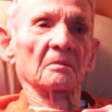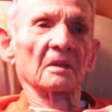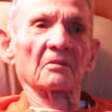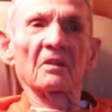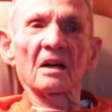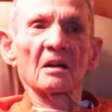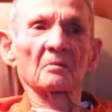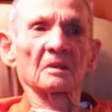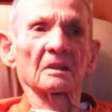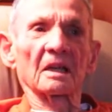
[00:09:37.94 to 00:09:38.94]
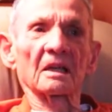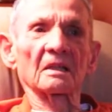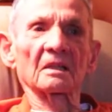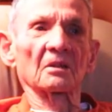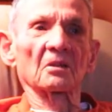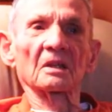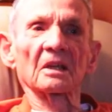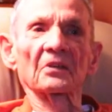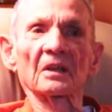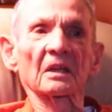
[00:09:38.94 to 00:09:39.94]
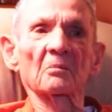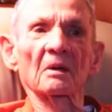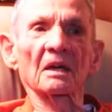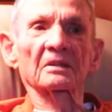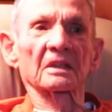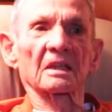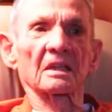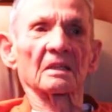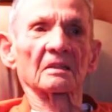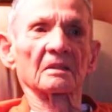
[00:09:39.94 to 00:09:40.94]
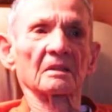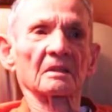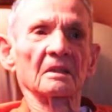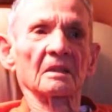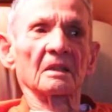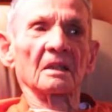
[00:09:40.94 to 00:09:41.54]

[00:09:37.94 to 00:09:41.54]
environment. I didn't know anything about that. Sure.